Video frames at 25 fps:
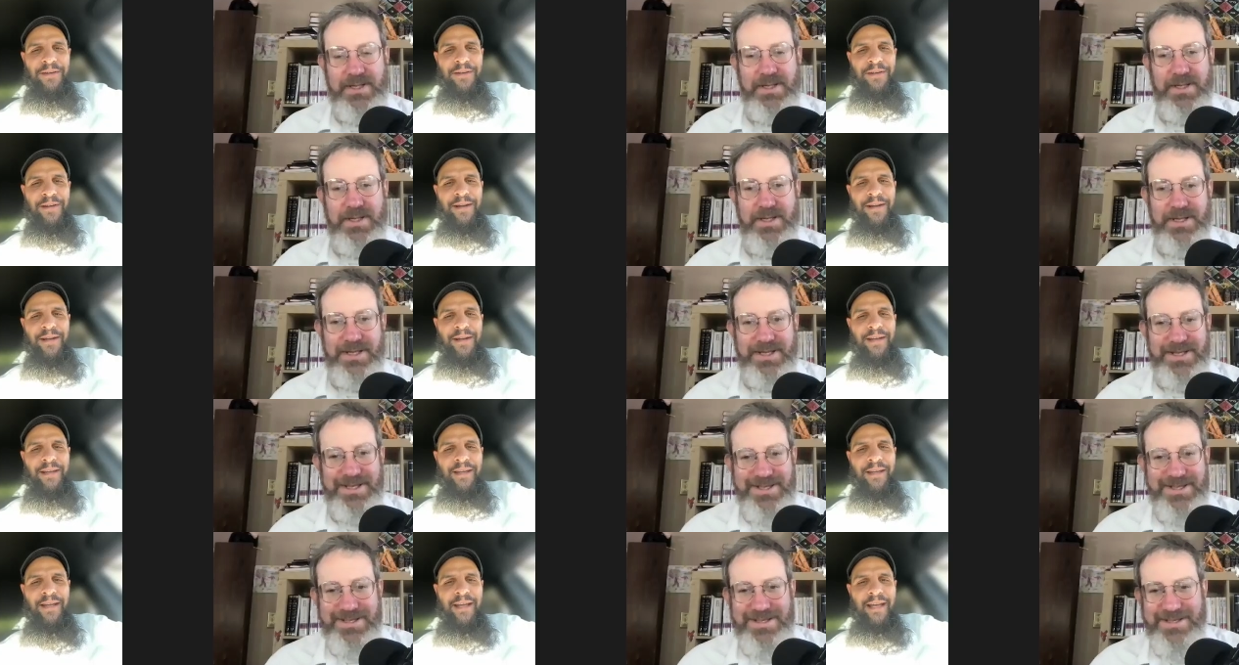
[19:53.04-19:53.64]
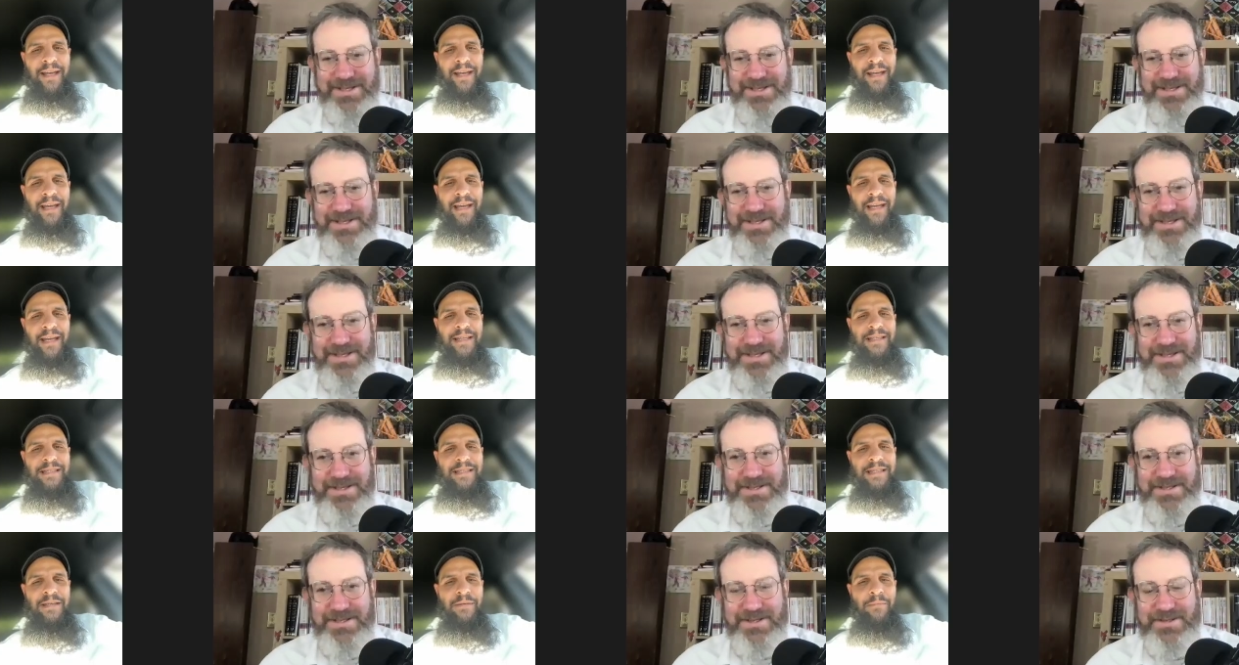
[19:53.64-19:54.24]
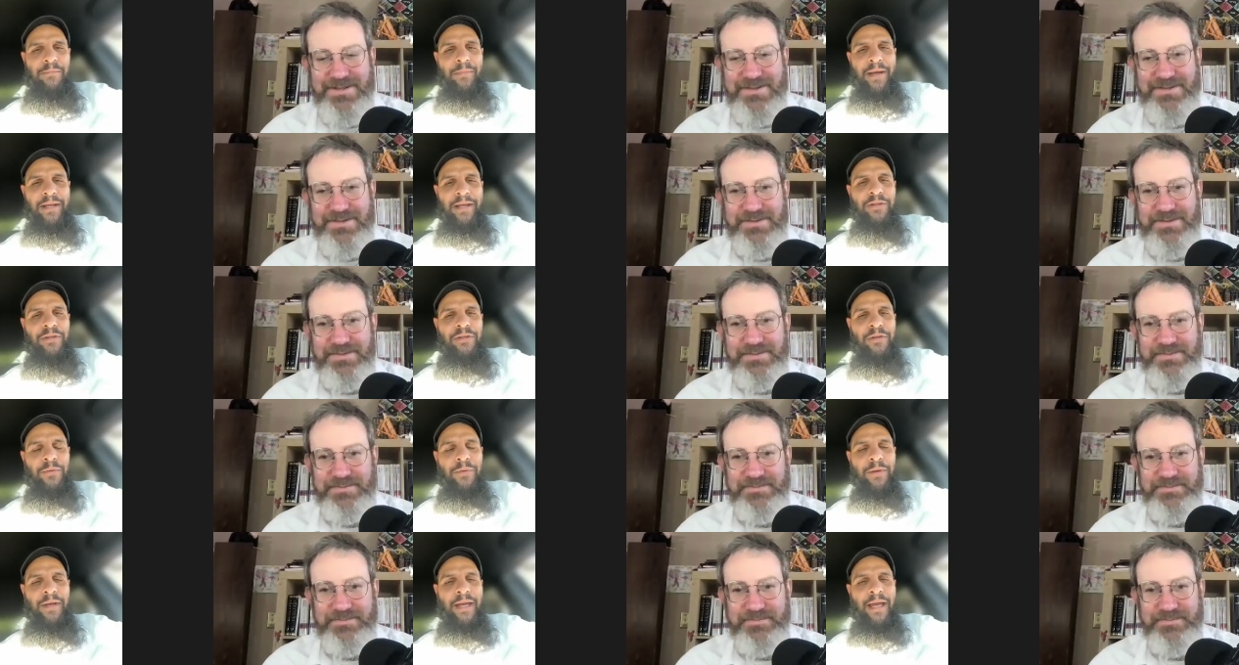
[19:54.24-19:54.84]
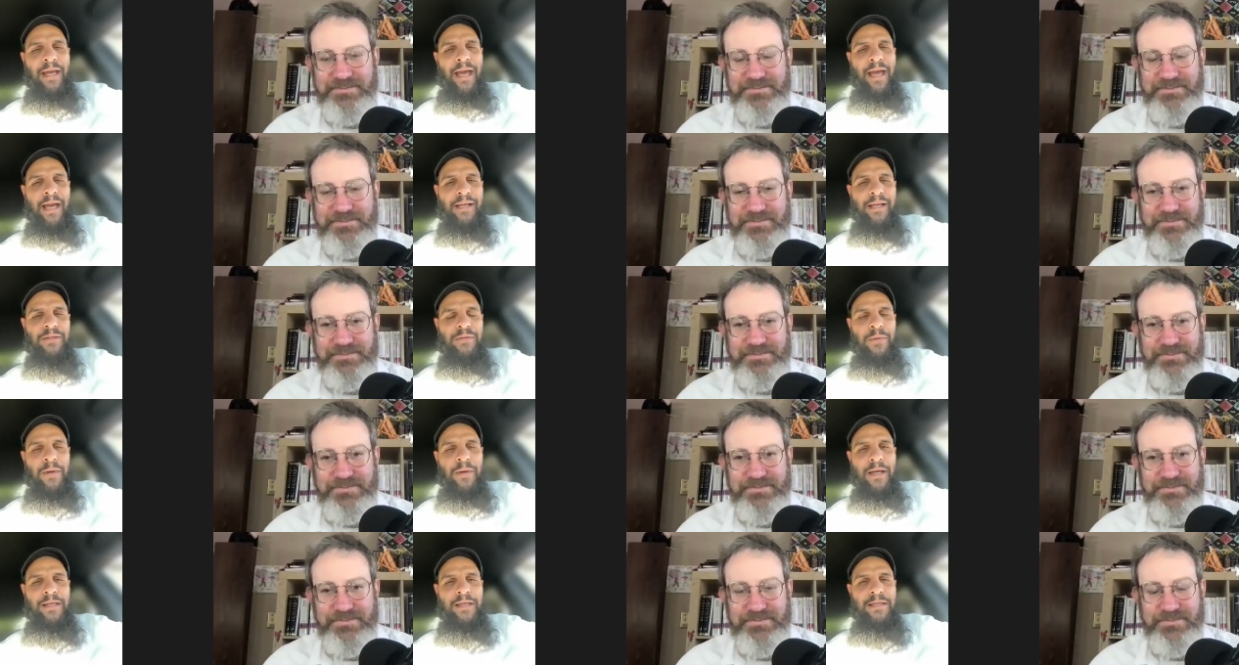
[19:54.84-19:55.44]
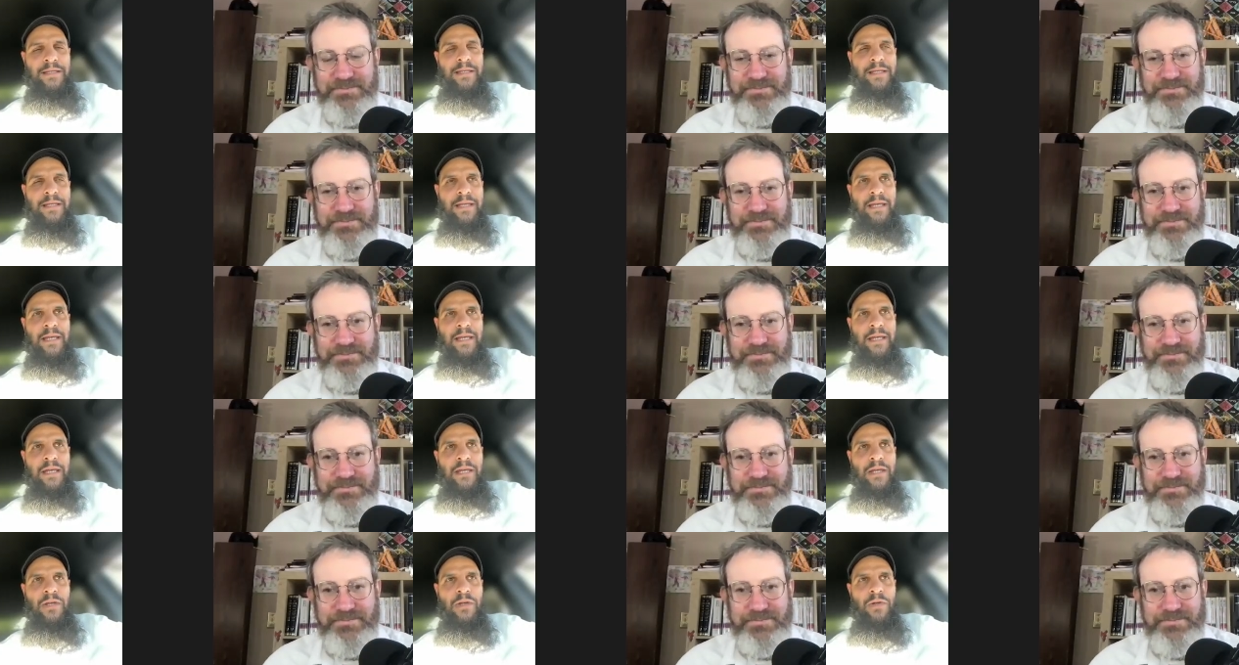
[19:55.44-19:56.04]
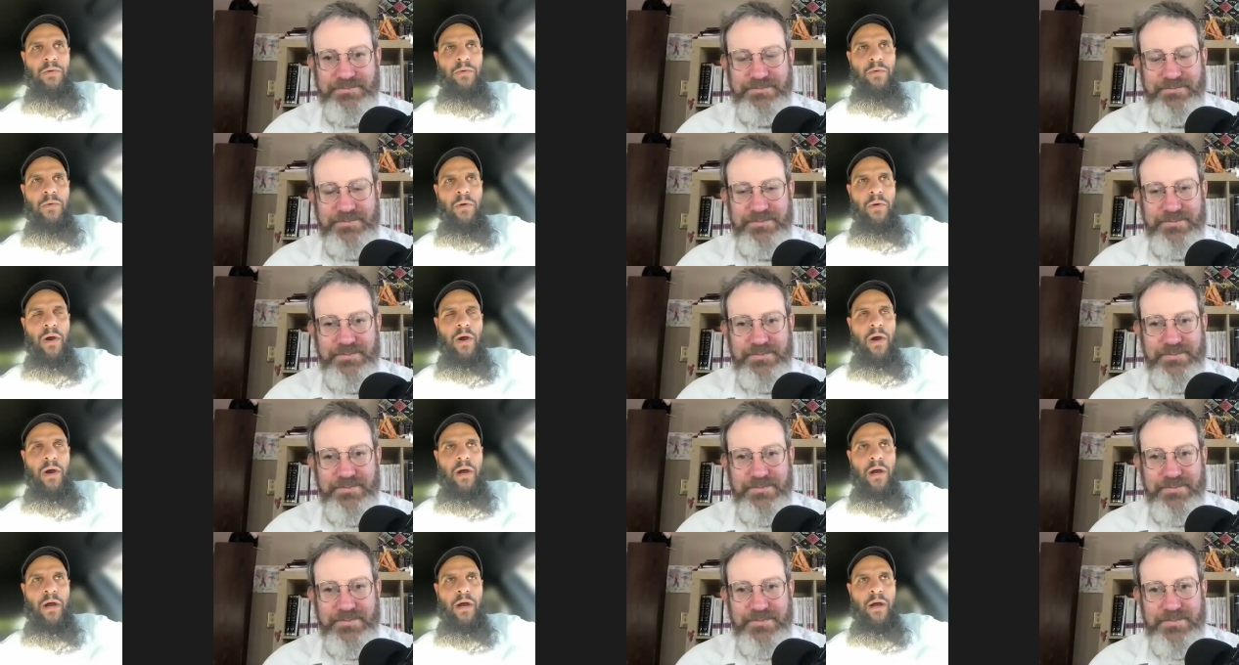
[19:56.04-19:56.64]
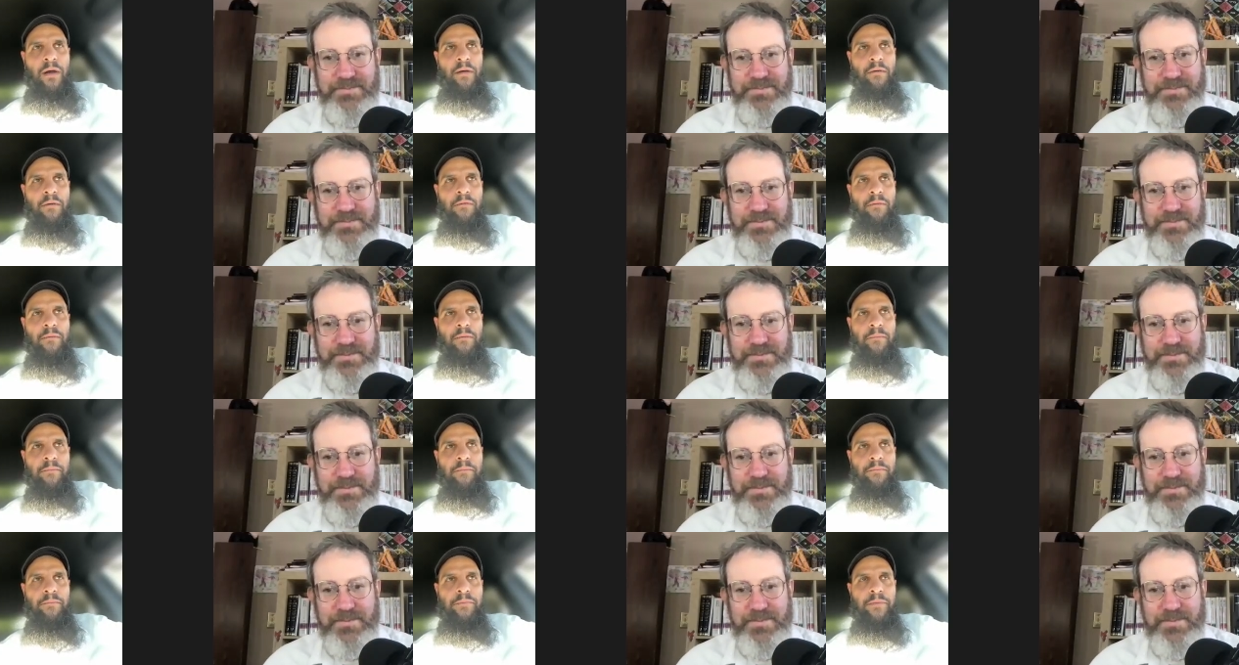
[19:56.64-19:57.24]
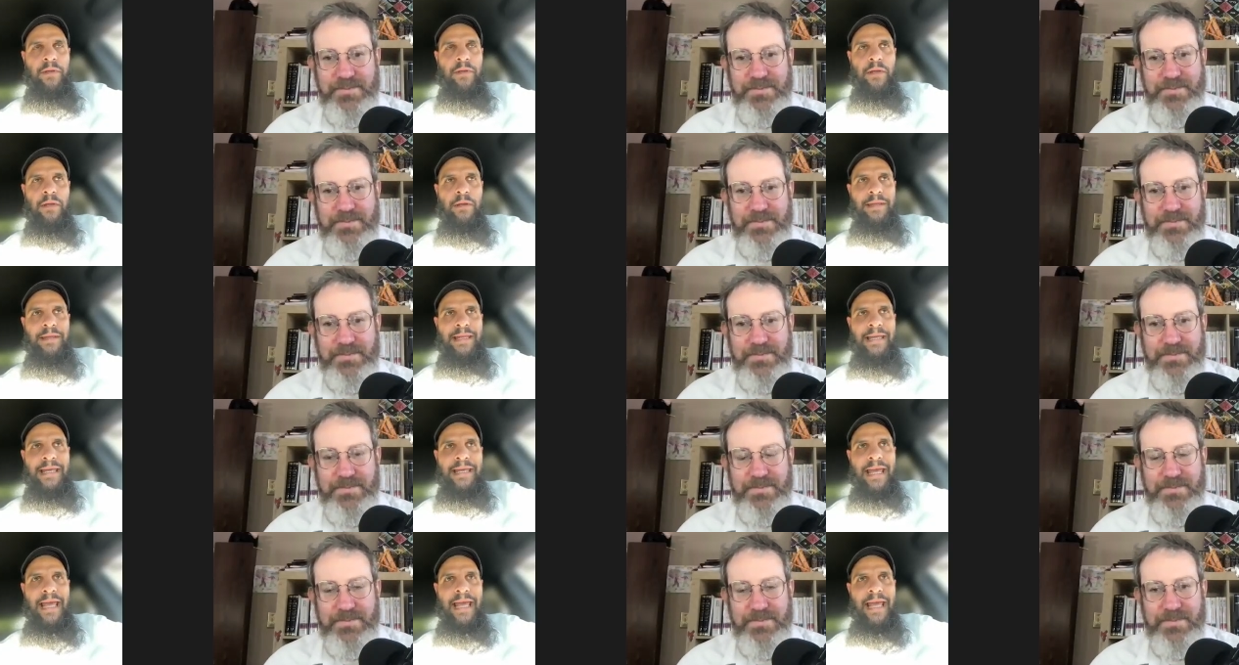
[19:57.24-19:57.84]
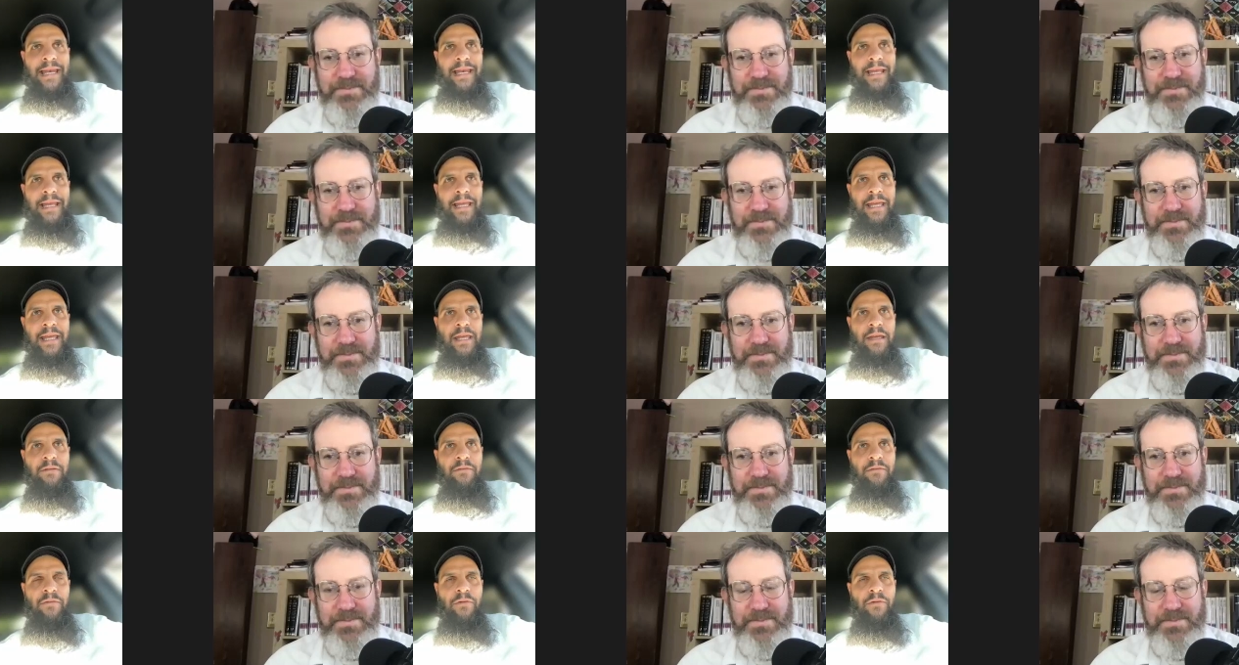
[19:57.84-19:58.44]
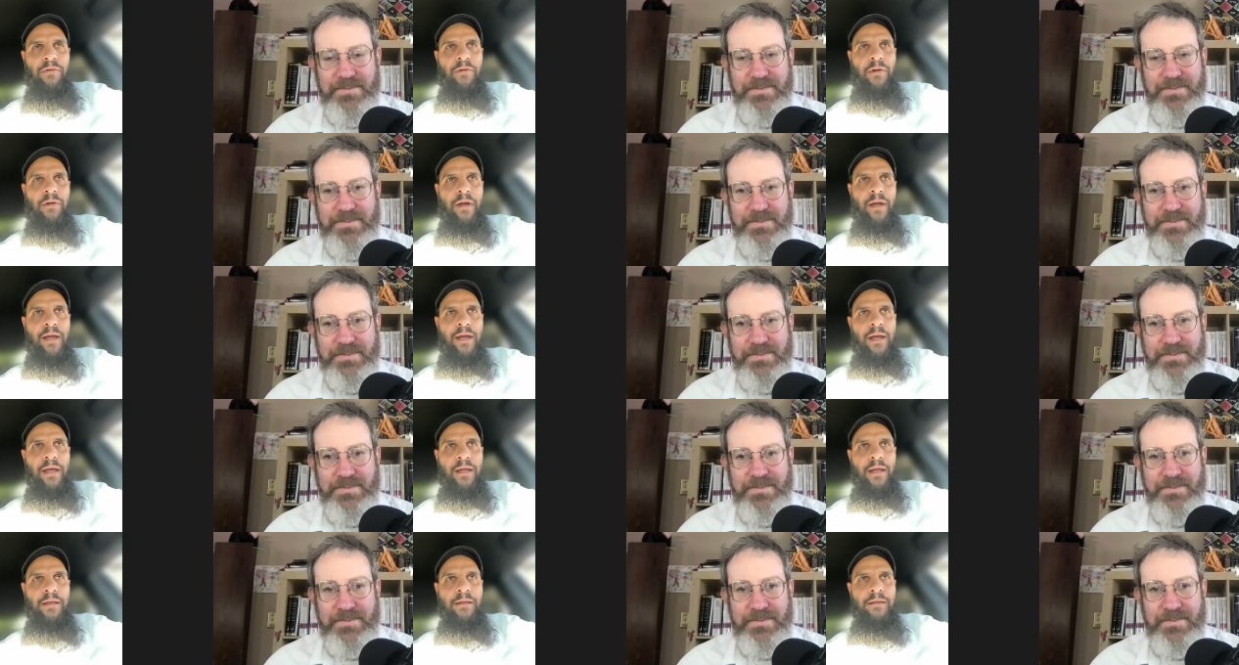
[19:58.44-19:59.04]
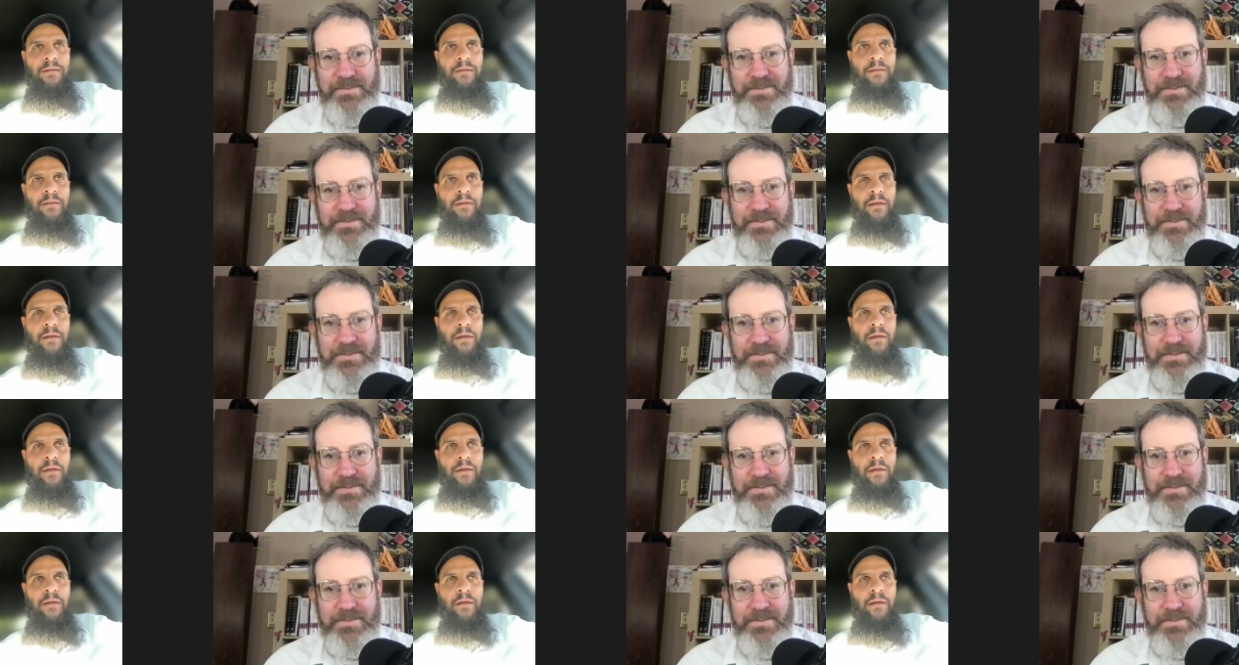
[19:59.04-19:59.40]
Speaker 1: Right? It's by doing XYZ, you are negating evil and,